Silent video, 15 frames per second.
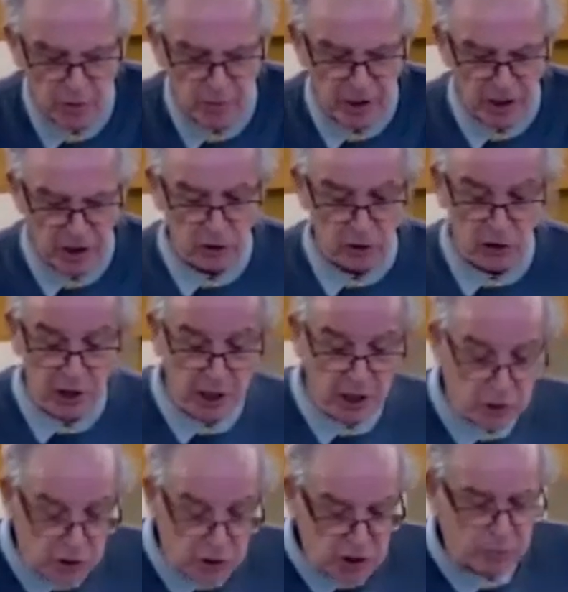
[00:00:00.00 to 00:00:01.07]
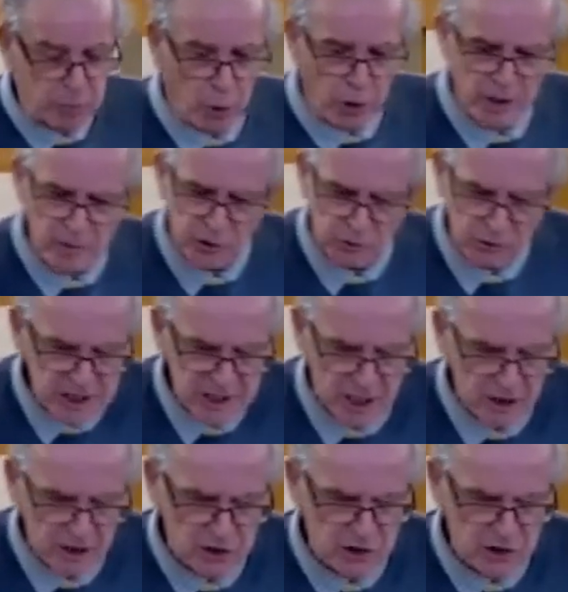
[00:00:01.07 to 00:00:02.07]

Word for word: her because she's borne him three sons.